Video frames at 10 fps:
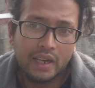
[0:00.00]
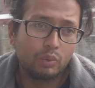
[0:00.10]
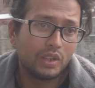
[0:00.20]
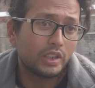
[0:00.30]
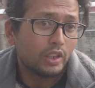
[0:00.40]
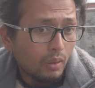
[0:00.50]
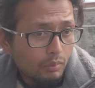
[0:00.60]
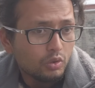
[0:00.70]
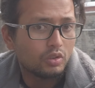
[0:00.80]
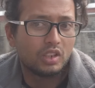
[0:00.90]
And when she
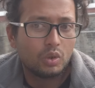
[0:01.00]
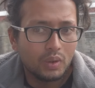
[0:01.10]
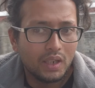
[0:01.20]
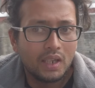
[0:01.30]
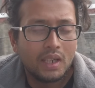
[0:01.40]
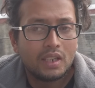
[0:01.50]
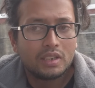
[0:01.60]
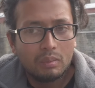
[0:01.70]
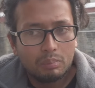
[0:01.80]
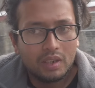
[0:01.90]
comes to destroy
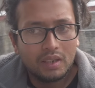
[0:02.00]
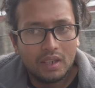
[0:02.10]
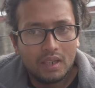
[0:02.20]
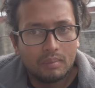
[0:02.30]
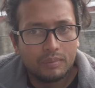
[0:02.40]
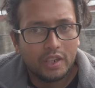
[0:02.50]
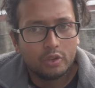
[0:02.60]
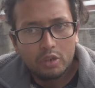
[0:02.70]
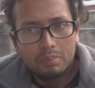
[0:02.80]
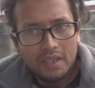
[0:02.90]
temple,
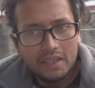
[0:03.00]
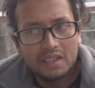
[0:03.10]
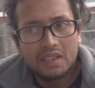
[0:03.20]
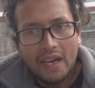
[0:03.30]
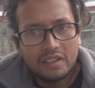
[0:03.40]
there could be the